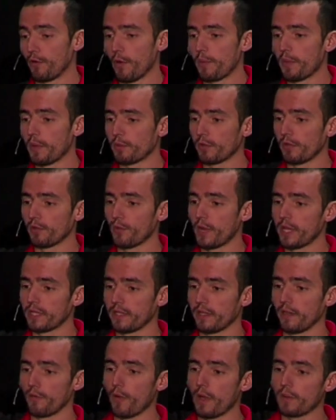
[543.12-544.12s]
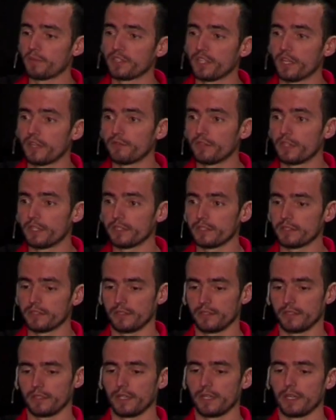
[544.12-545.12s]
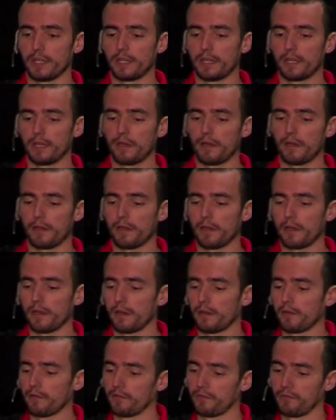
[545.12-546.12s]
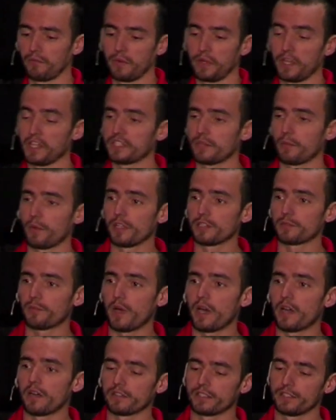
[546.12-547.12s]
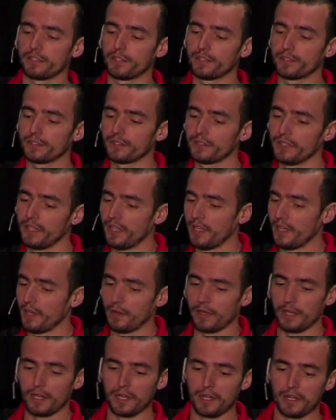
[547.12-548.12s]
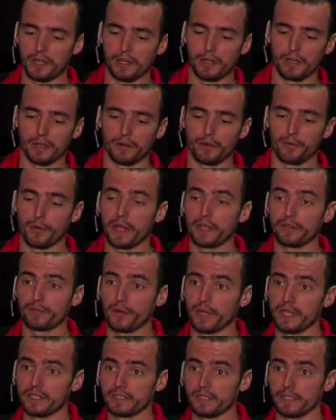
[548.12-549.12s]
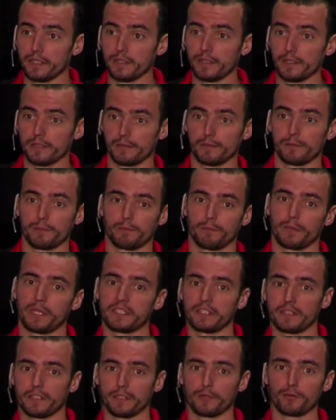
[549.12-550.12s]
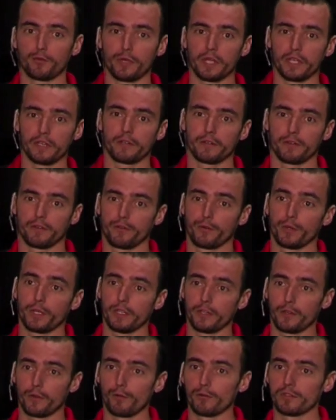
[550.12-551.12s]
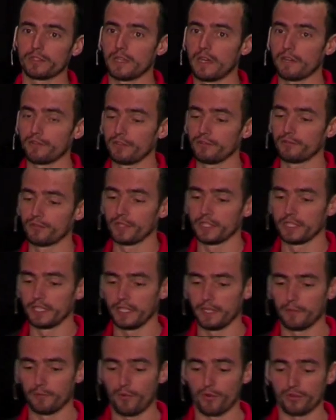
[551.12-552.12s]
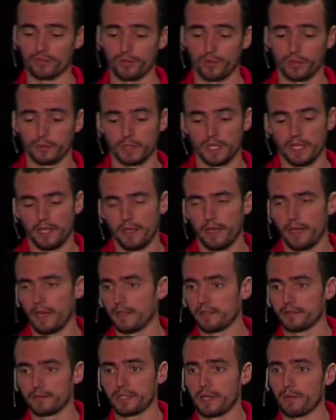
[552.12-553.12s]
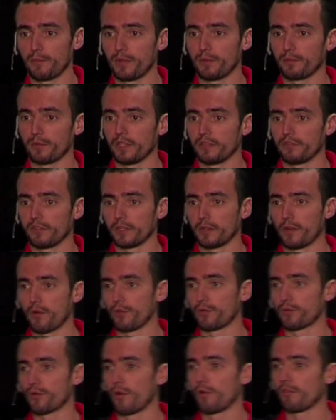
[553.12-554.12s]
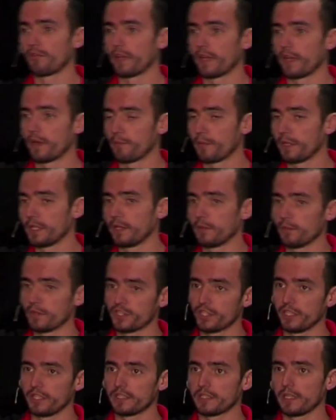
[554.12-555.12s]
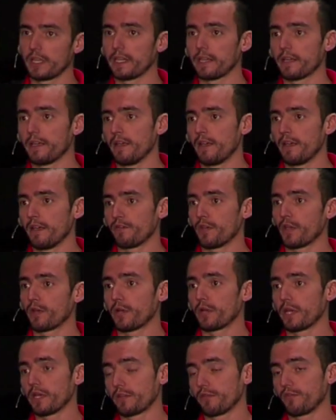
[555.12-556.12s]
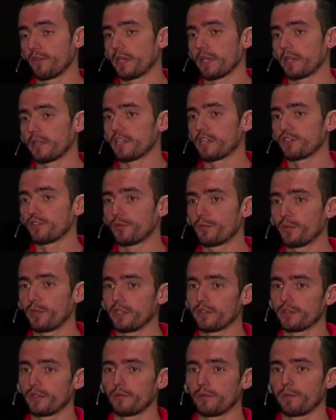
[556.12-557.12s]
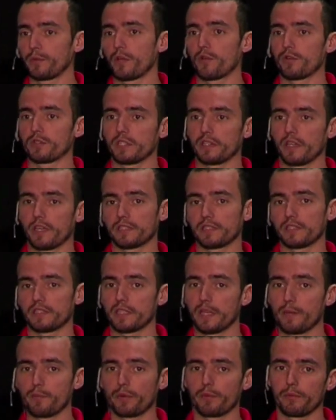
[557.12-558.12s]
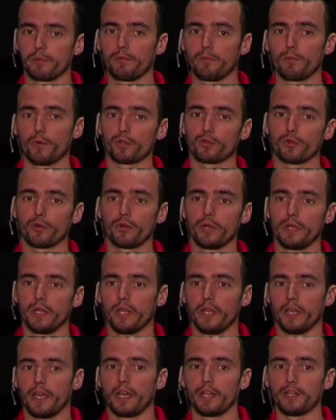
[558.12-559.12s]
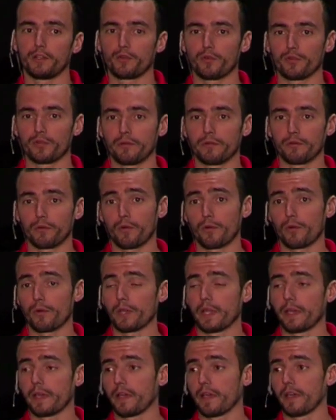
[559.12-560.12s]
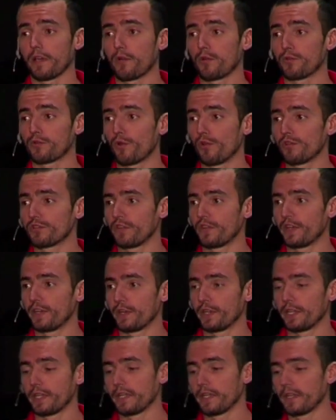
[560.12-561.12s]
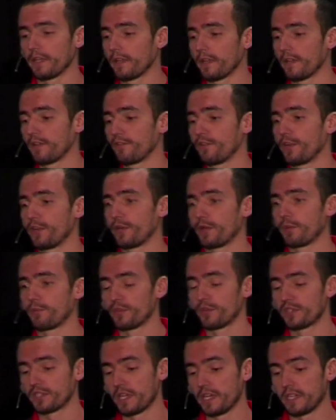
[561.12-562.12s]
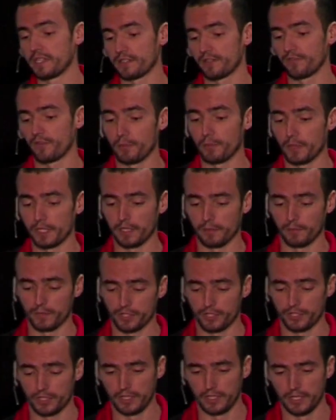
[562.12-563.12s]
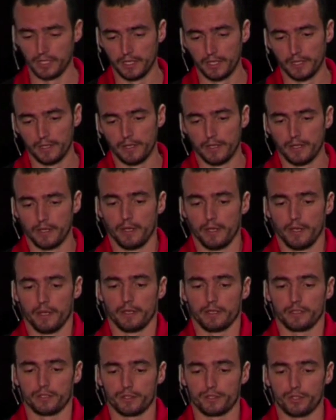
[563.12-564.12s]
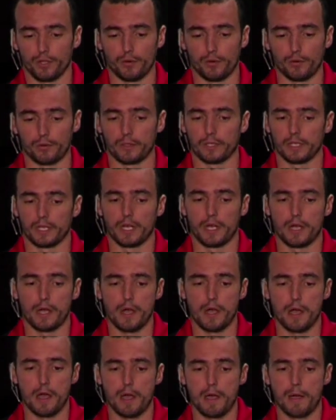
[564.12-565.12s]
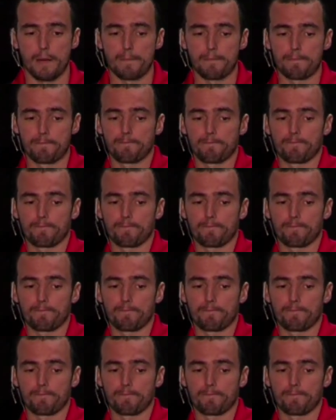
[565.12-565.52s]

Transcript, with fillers: there were people writing web servers, uh, X M L parsers, uh, ray tracing, basically doing really cool stuff in three D in PostScript. And some people even control their milling machines, like they connect the laser printer because it has a step motor, and it controls Uh, controls very, very precise the milling machine. So, um,